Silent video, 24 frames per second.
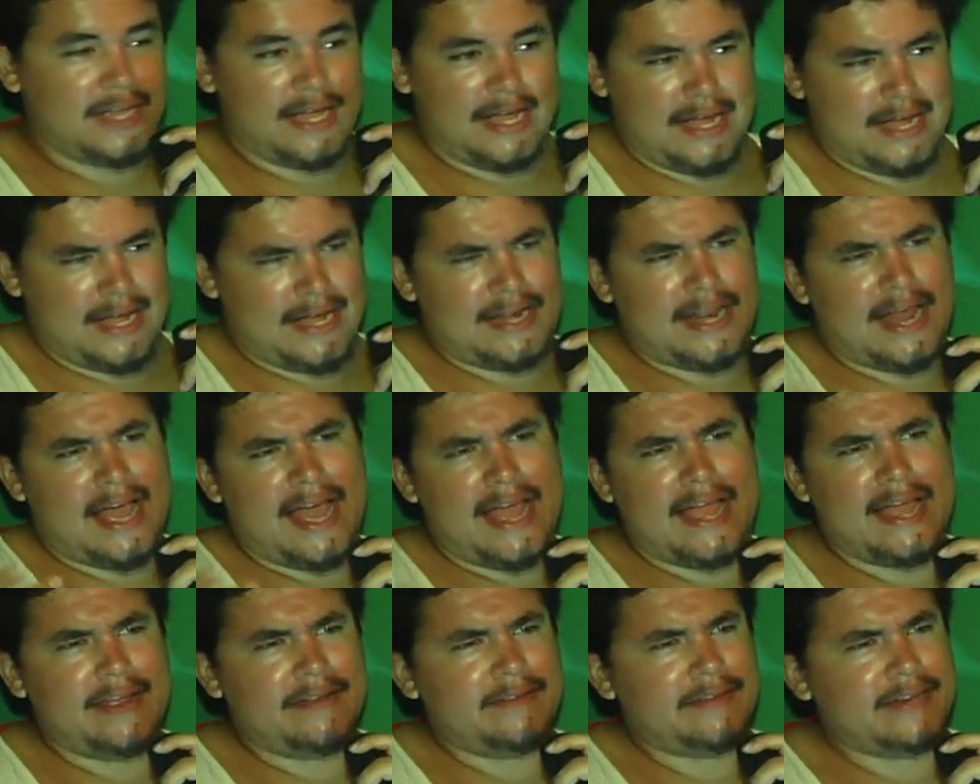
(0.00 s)
And
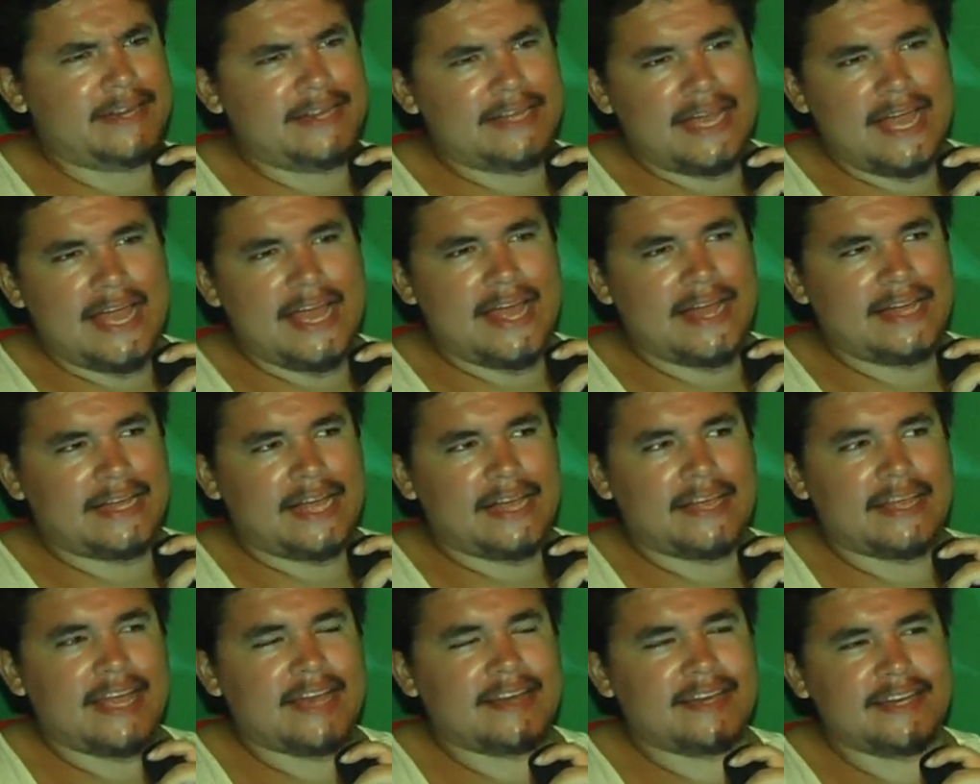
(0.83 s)
I
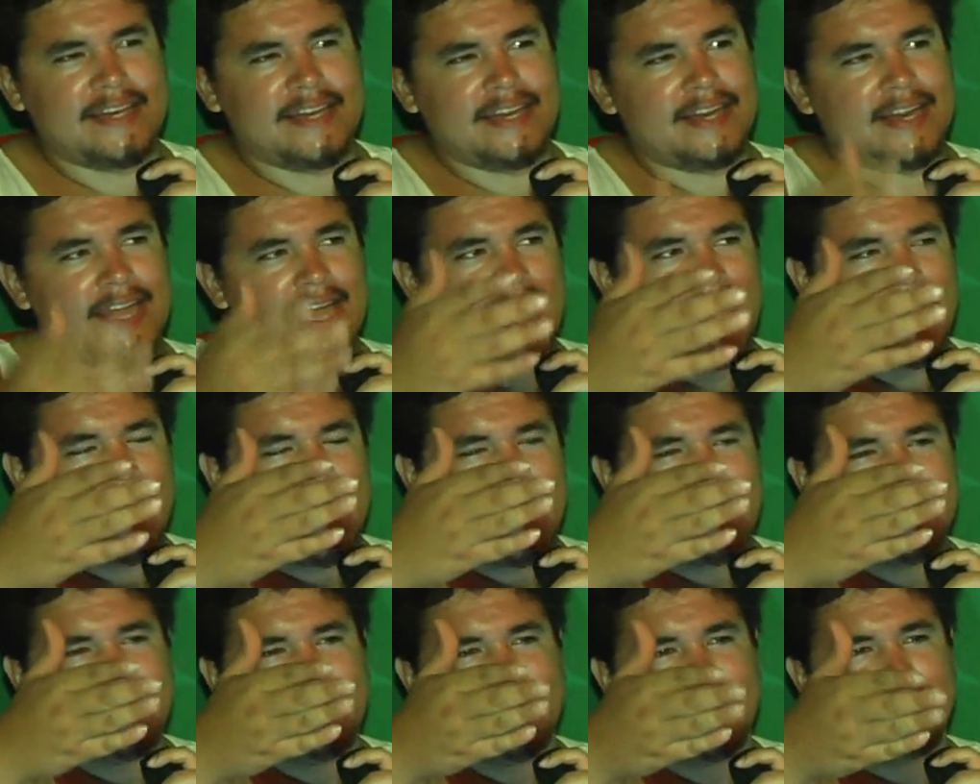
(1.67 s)

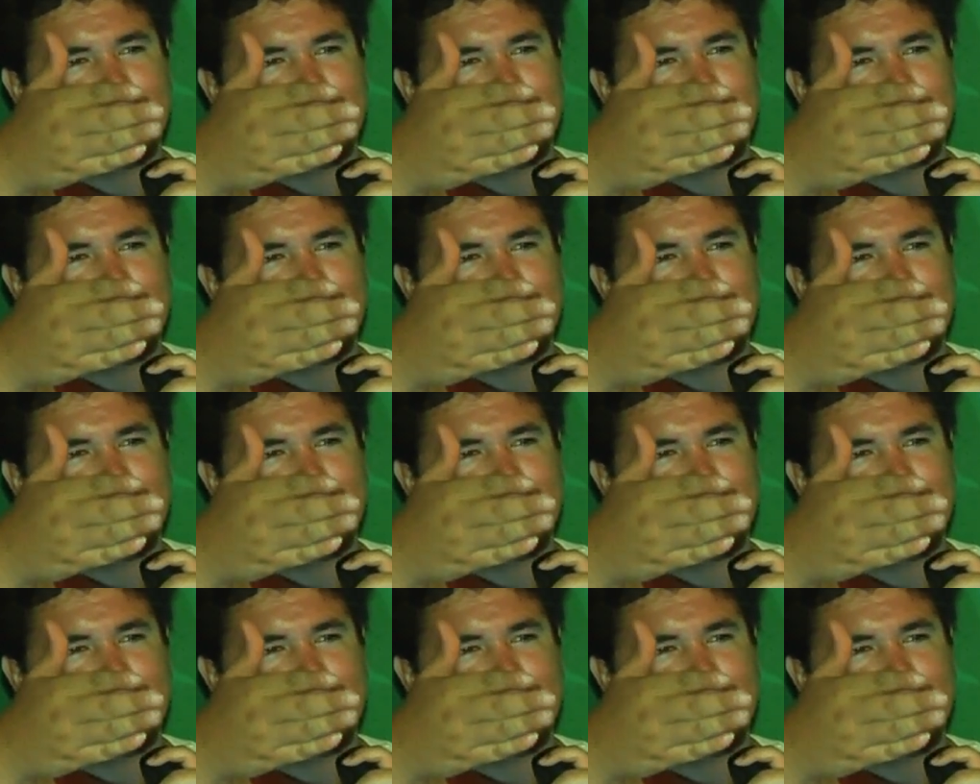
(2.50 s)
ended